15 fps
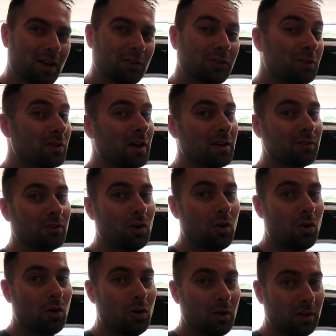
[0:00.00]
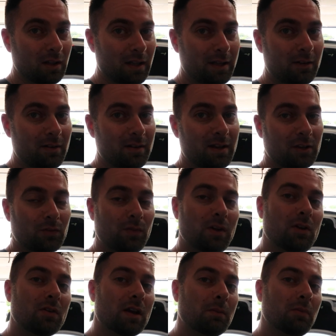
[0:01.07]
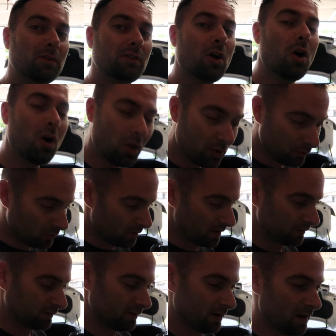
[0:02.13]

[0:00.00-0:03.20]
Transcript: I'll see you guys all later in the next video. God bless all of you out there.